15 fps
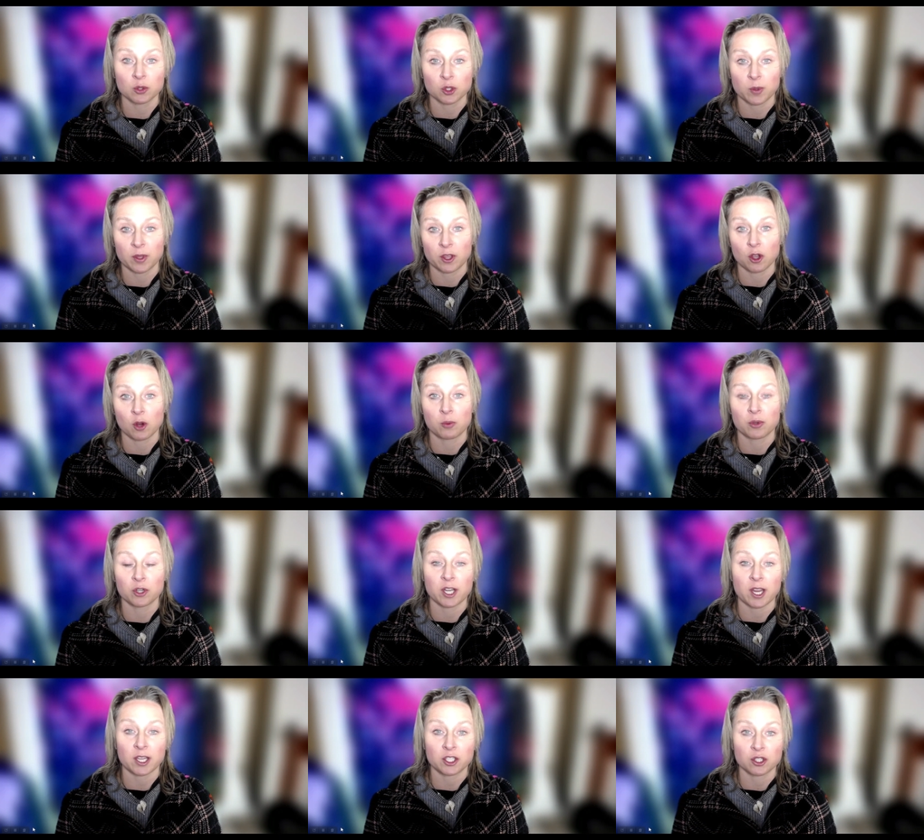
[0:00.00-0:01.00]
with your
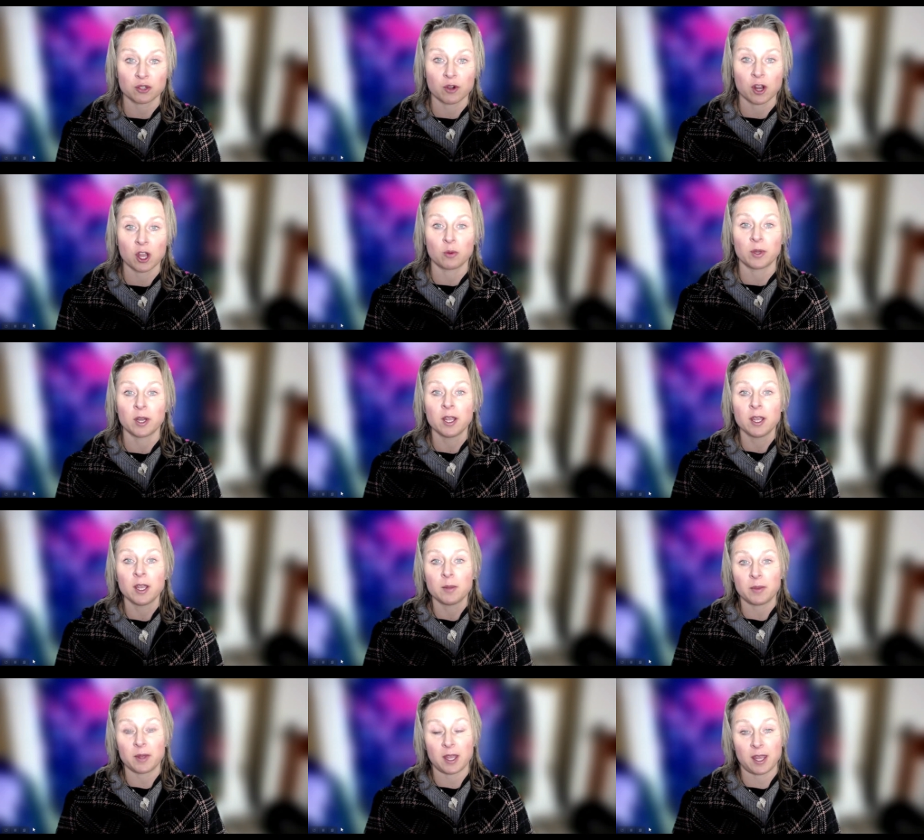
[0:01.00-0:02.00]
progesterone,
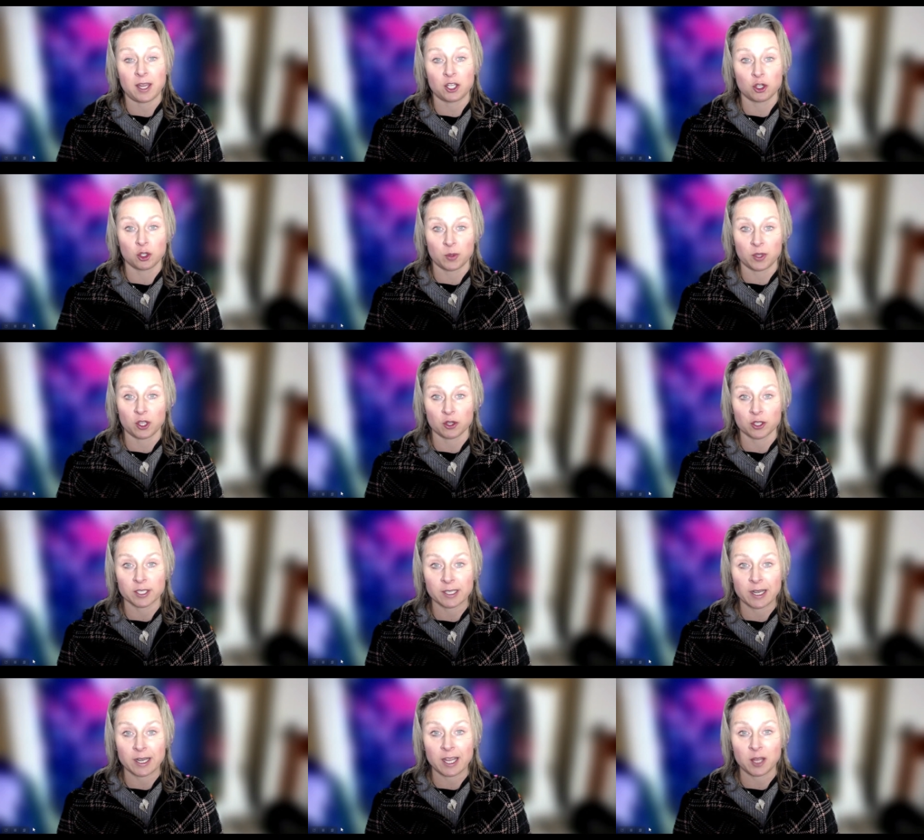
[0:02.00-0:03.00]
issues with your
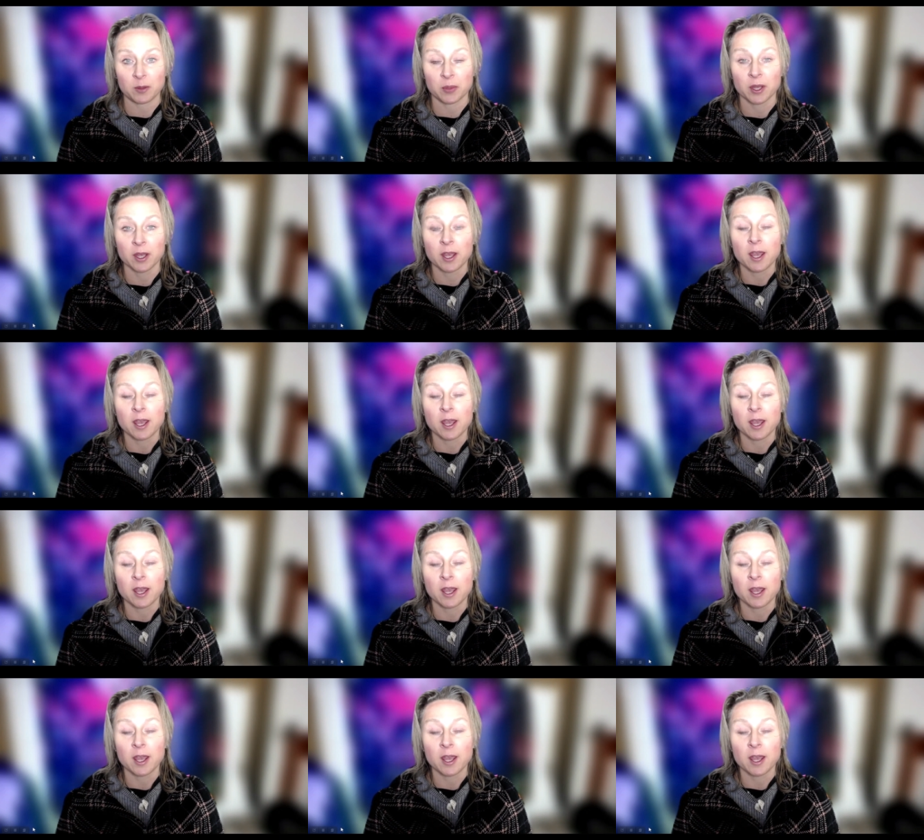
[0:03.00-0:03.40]
sleep,